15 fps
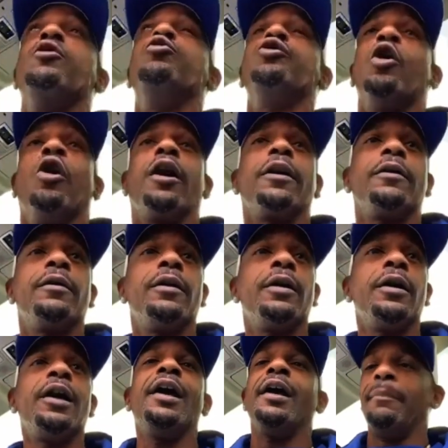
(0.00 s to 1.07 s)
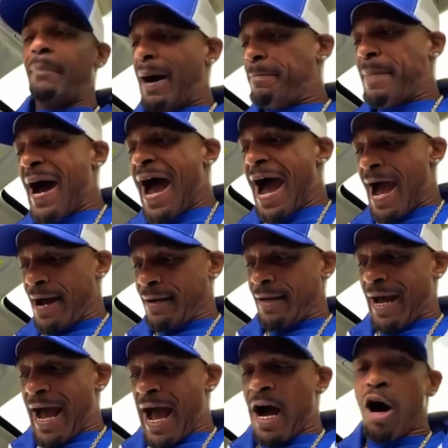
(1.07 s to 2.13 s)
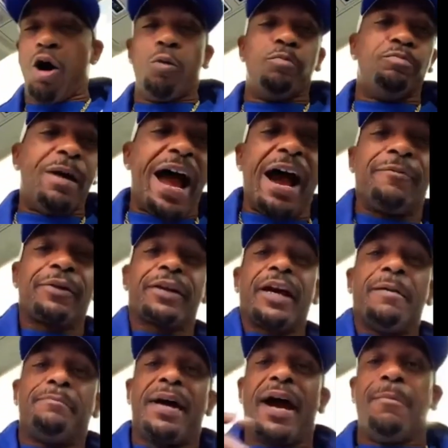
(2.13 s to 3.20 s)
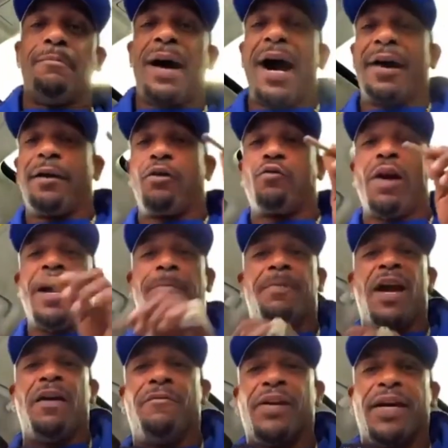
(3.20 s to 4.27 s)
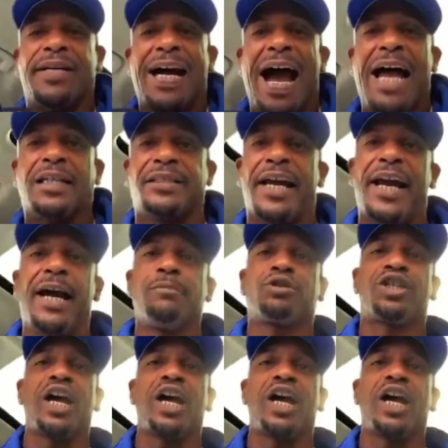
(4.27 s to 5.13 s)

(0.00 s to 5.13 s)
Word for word: New York. I buy. I hope Afrika Bambaataa every goddamn